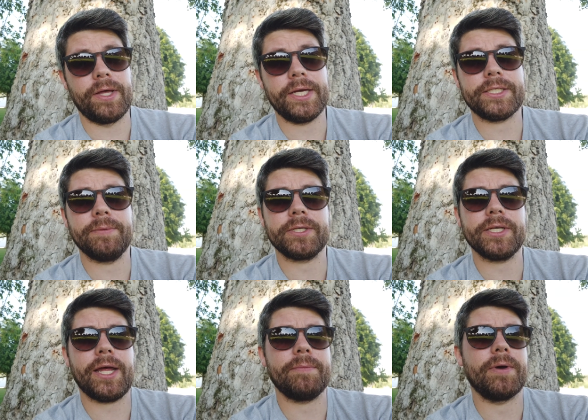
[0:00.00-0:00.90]
and they seem
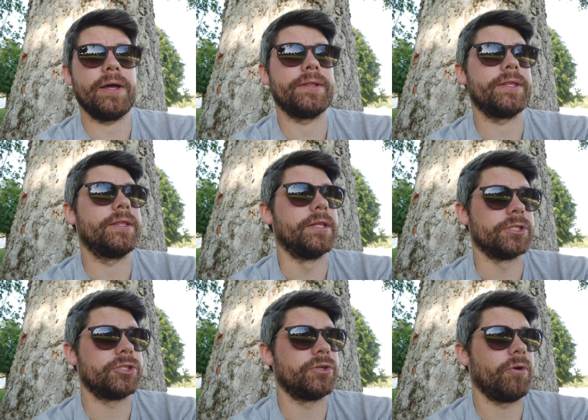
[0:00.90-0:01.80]
excited about
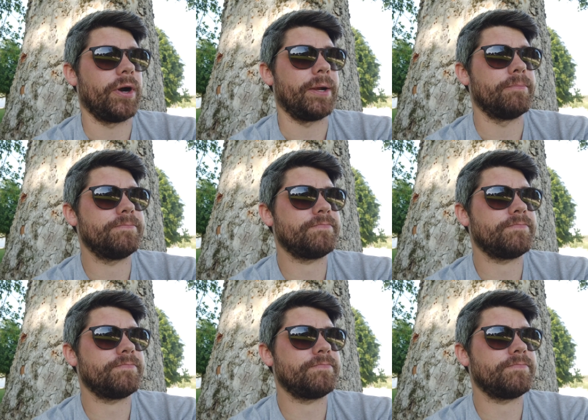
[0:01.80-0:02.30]
the story.